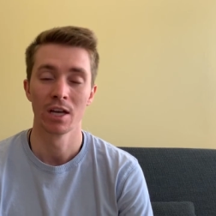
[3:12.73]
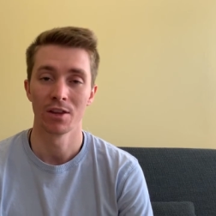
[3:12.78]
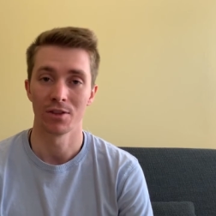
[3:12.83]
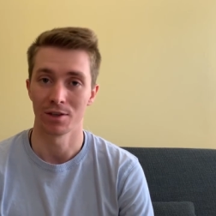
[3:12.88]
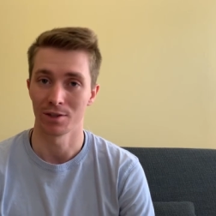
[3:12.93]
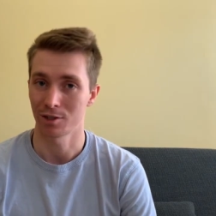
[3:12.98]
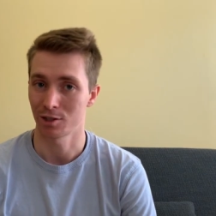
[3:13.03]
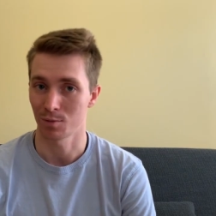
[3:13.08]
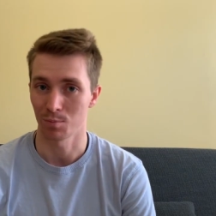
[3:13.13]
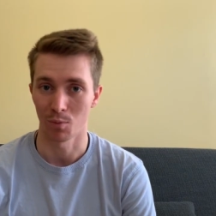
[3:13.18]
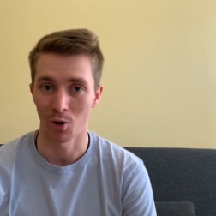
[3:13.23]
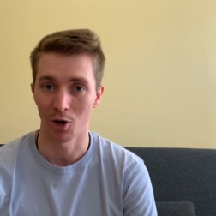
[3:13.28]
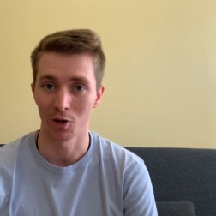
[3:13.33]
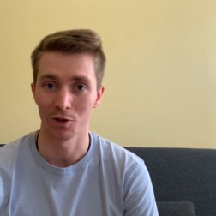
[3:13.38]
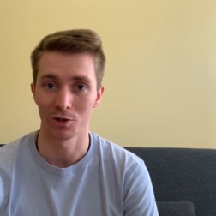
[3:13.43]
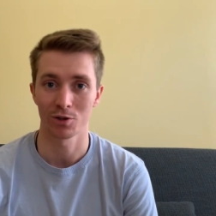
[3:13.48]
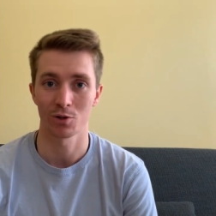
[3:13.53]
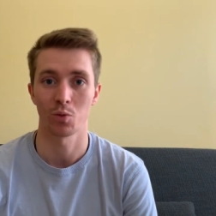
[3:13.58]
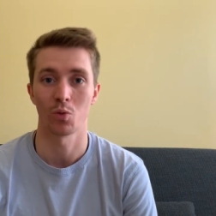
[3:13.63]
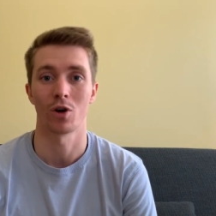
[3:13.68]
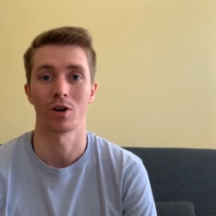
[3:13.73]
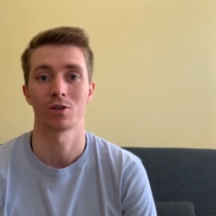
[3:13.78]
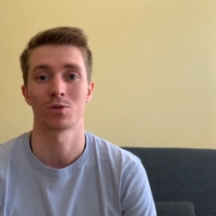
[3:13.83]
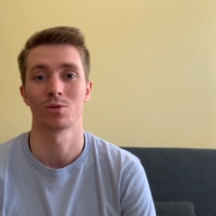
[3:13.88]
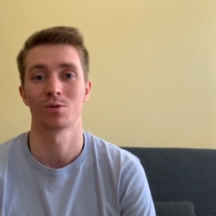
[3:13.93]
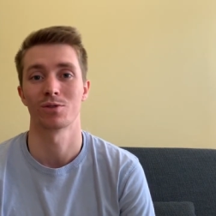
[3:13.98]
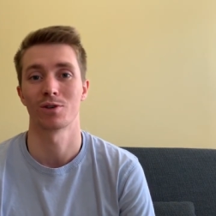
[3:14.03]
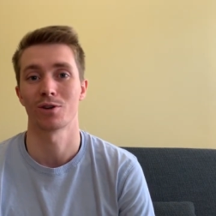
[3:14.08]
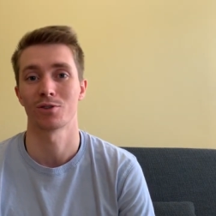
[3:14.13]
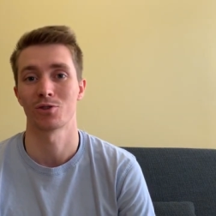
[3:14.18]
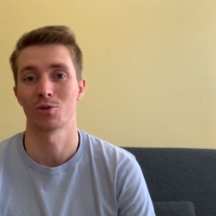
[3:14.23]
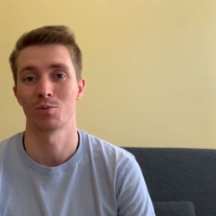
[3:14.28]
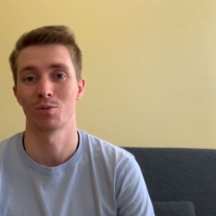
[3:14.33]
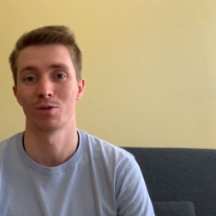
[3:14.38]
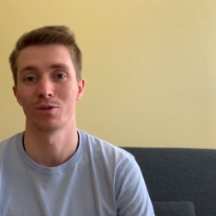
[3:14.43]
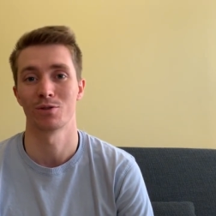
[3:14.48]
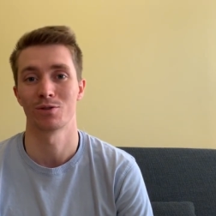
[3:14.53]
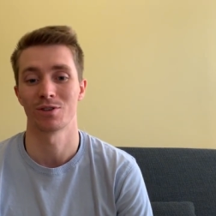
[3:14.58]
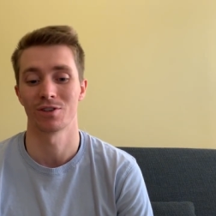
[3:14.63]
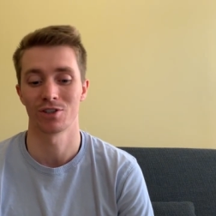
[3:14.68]
The smallest watch was also
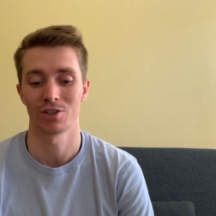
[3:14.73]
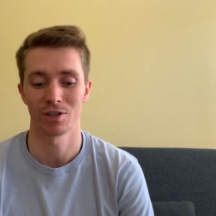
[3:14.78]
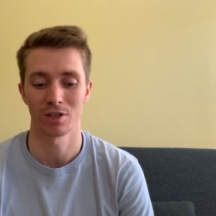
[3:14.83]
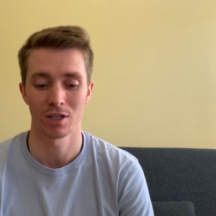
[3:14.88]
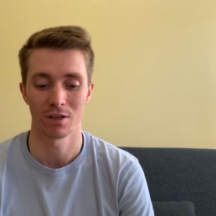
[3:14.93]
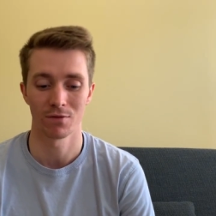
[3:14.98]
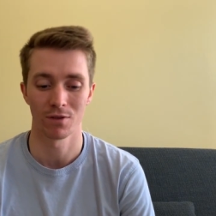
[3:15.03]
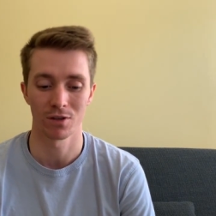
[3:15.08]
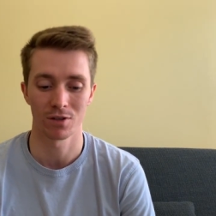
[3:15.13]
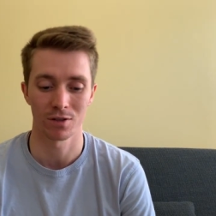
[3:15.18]
produced in Geneva.